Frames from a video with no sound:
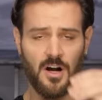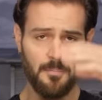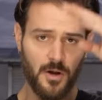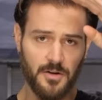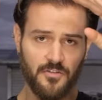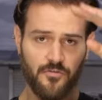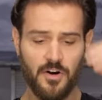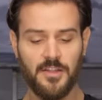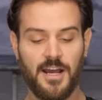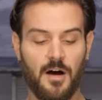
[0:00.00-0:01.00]
up on the
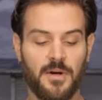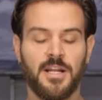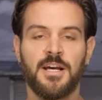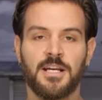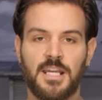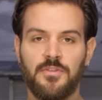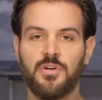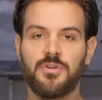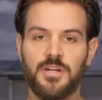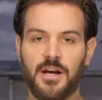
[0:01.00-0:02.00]
front of the helmet, giving
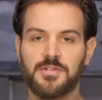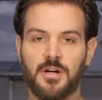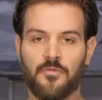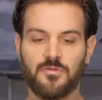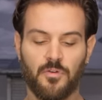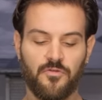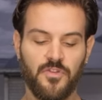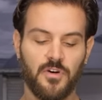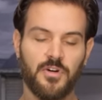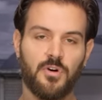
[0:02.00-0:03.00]
you a nice, comfortable
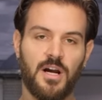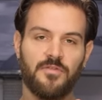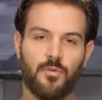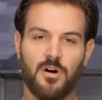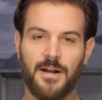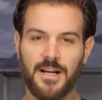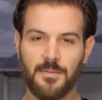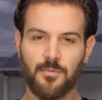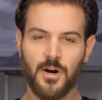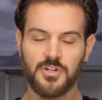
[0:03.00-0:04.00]
feel. You don't have to worry about any
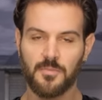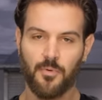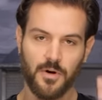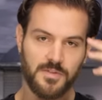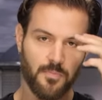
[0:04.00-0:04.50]
pressure points